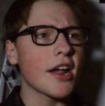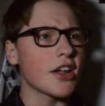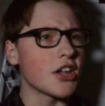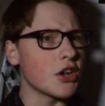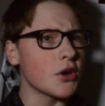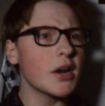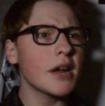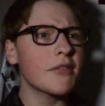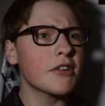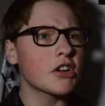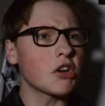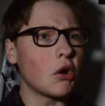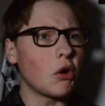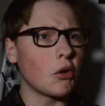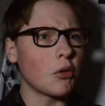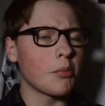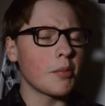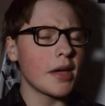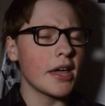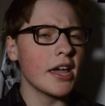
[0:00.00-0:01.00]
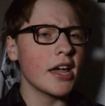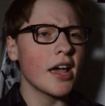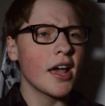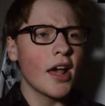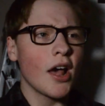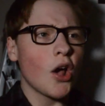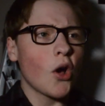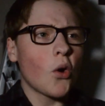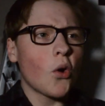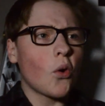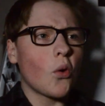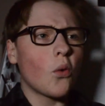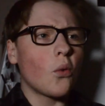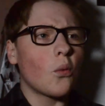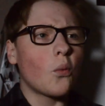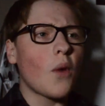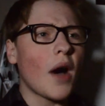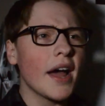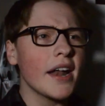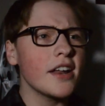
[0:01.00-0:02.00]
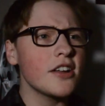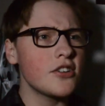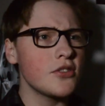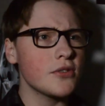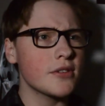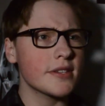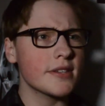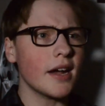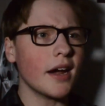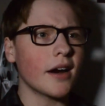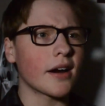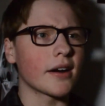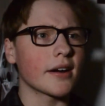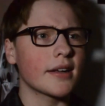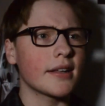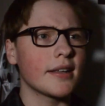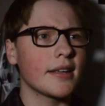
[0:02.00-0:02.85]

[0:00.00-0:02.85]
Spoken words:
You never told me. Why did you start?